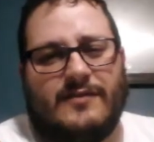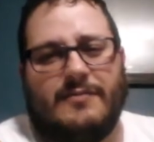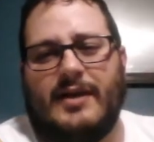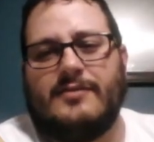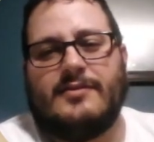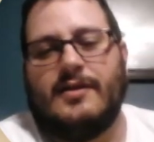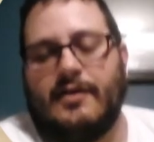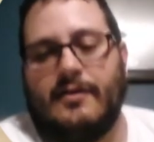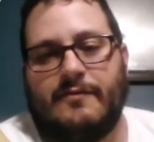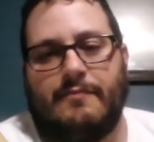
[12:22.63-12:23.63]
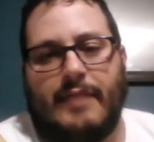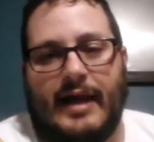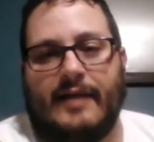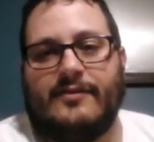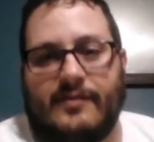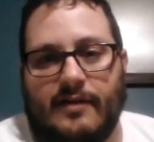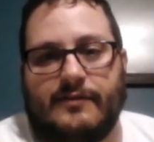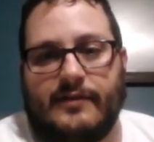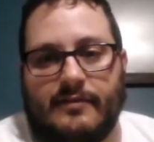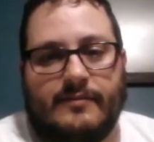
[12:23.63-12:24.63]
amounts of bad stuff
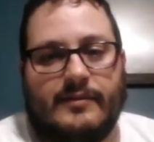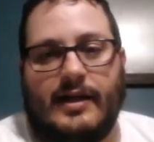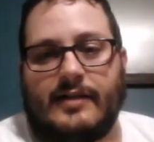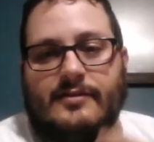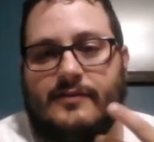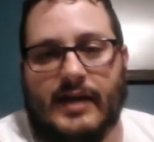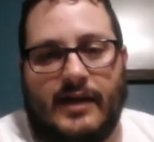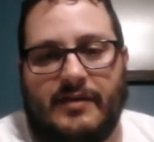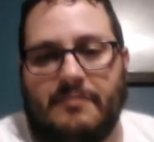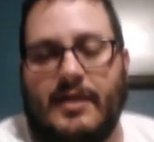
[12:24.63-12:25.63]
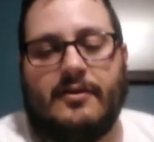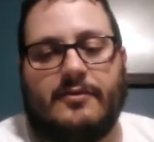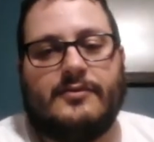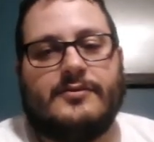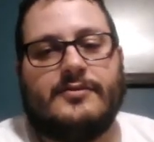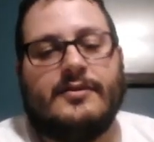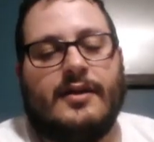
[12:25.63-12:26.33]
in them, lots of heavy metals,